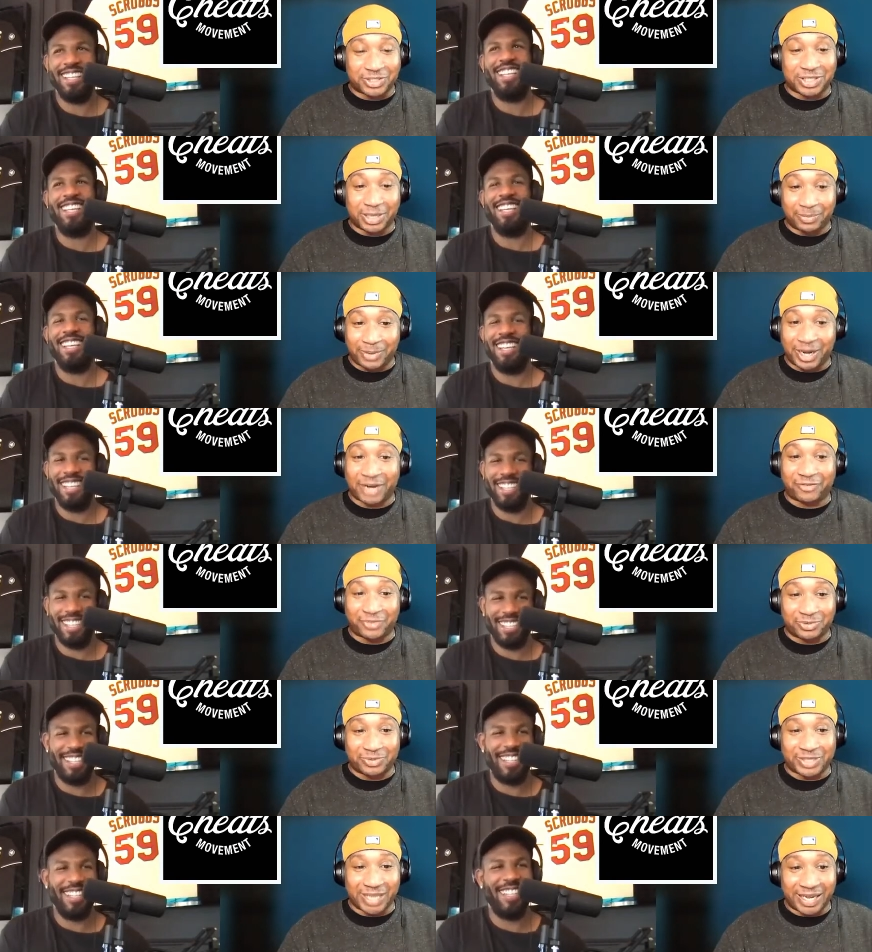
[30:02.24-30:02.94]

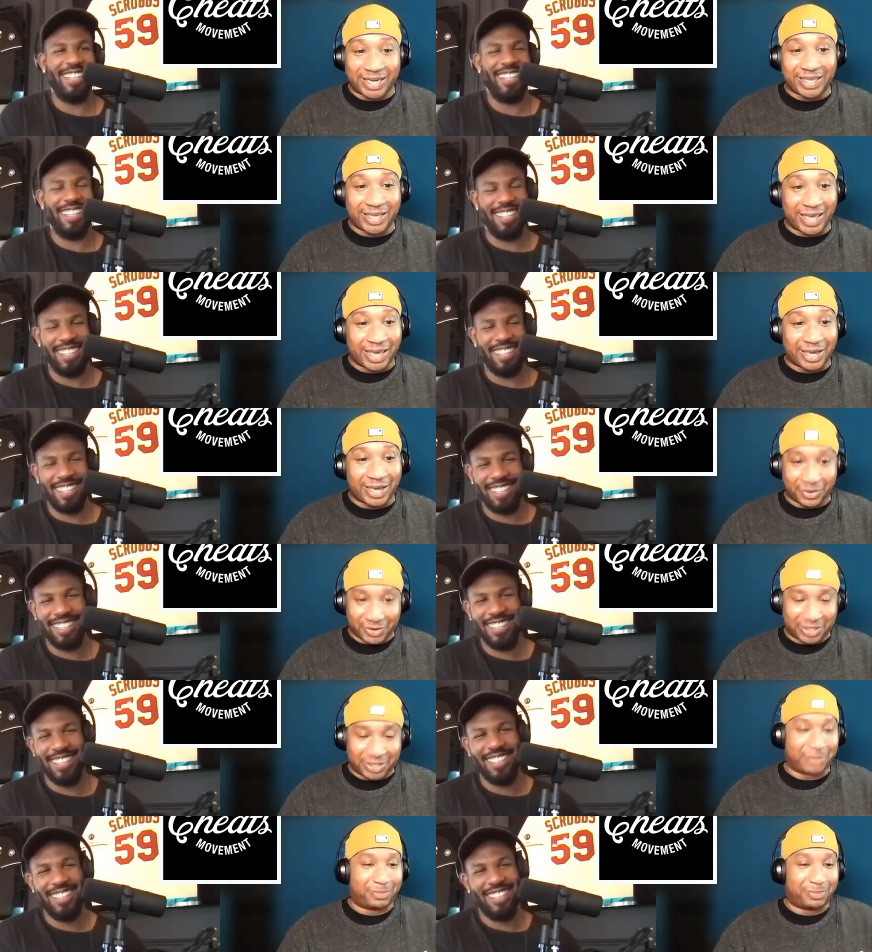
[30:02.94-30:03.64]
Speaker 1: somebody from San
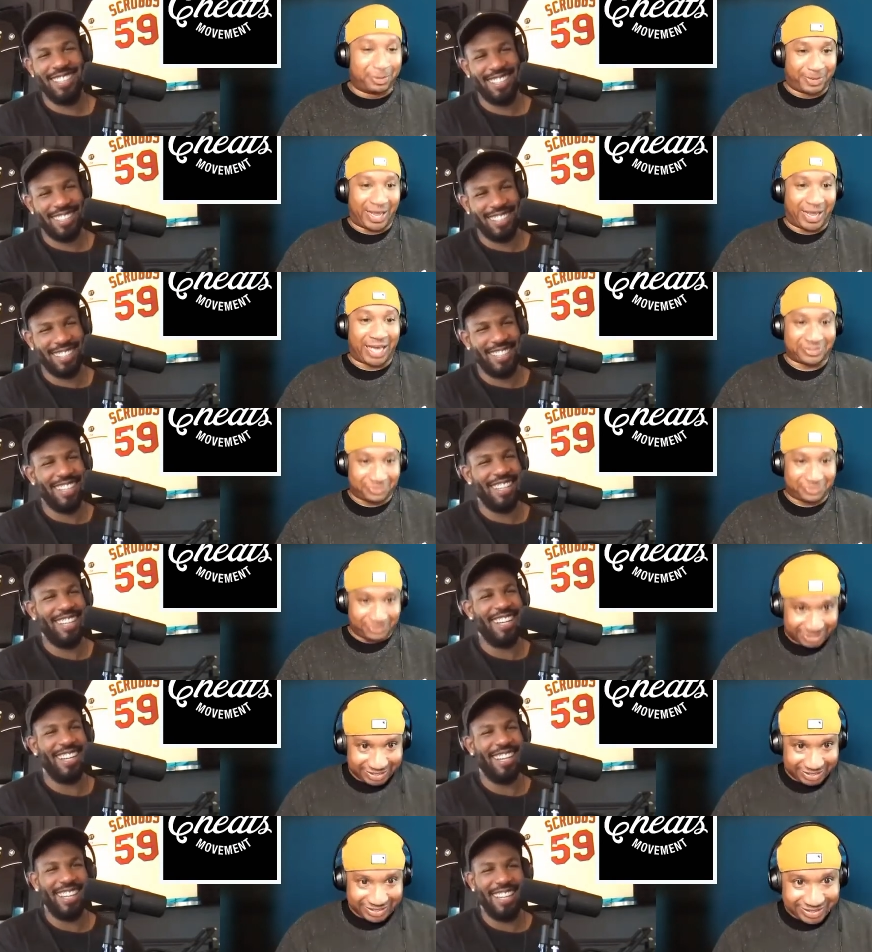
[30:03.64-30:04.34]
Diego, it could be blasphemous.